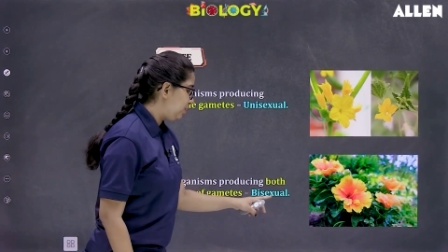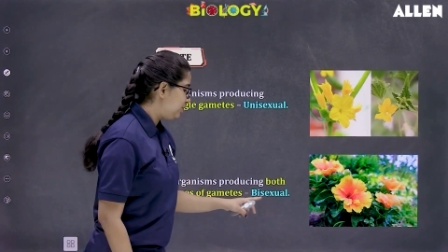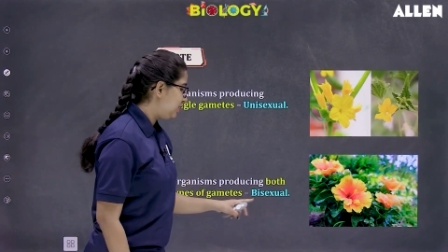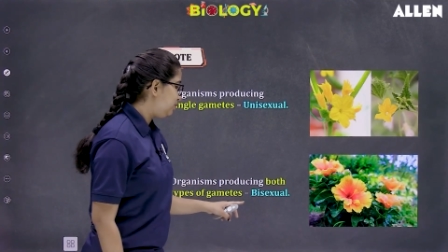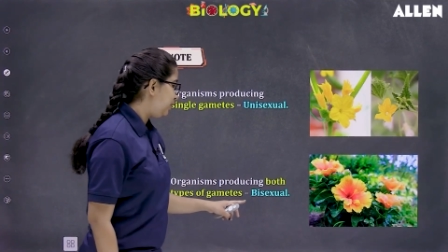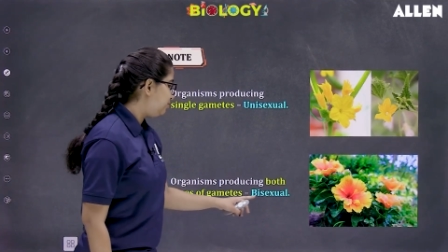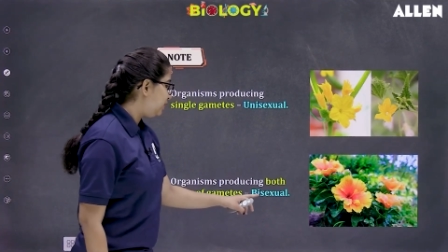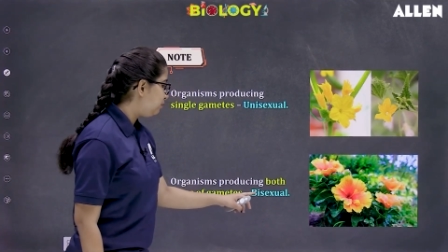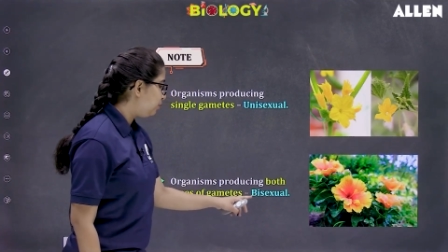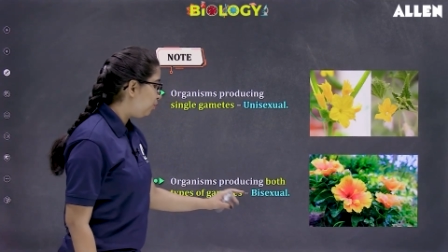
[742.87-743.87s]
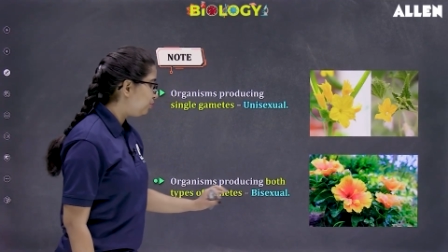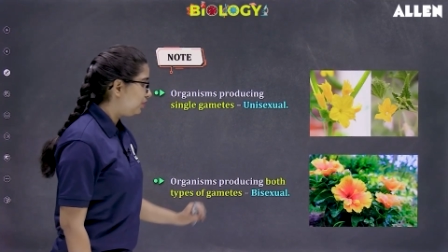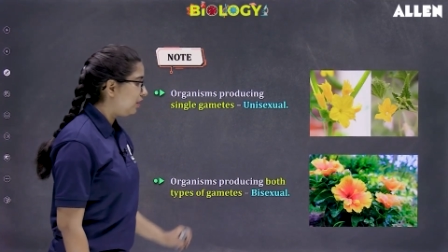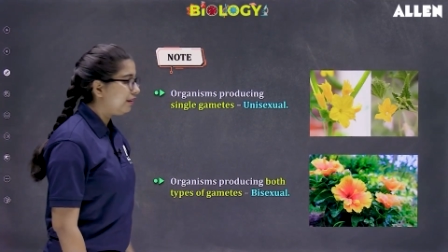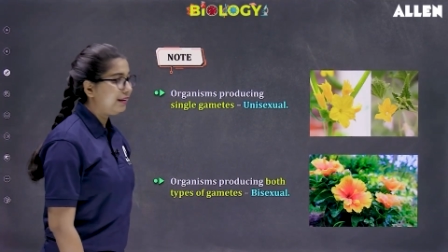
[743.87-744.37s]
because it is producing both
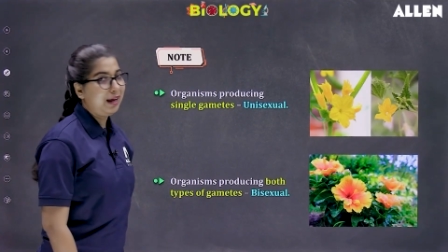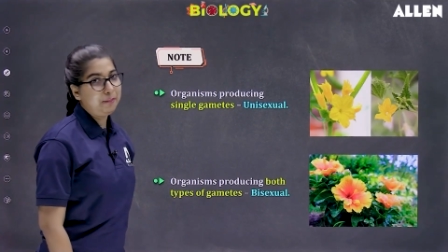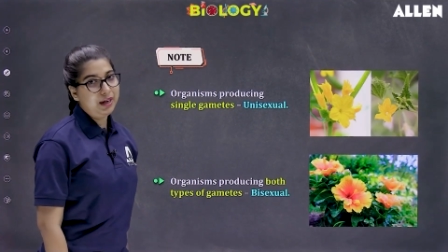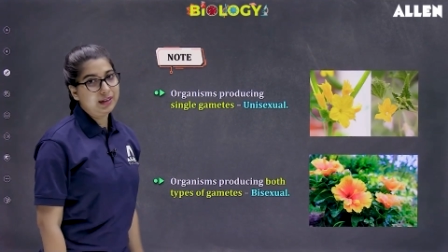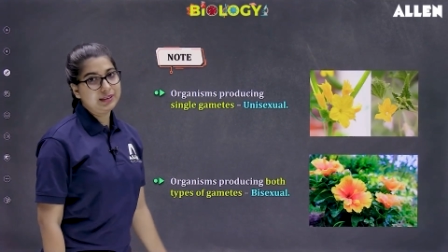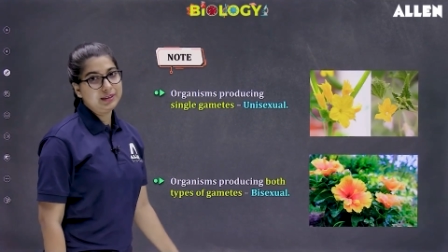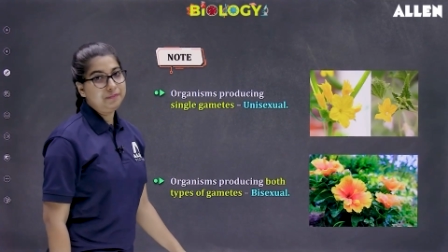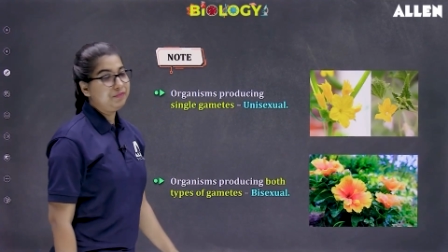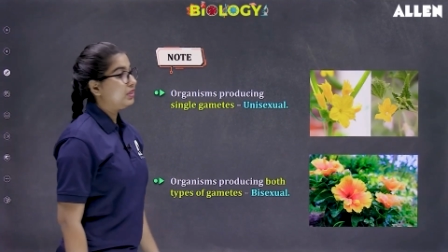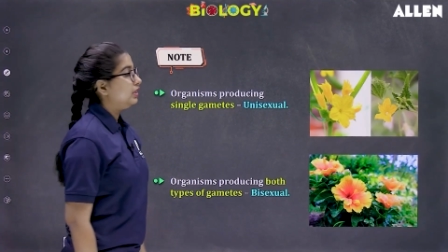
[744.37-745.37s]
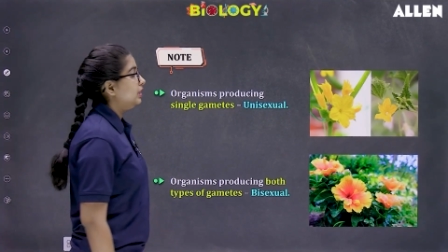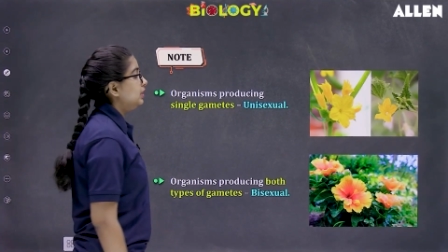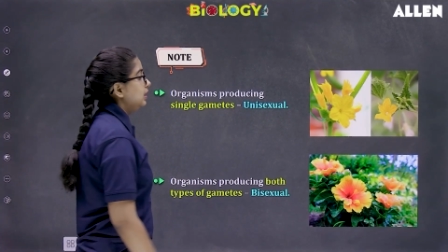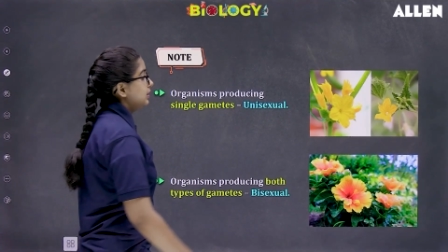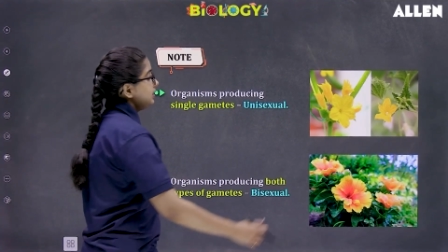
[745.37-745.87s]
the gametes. This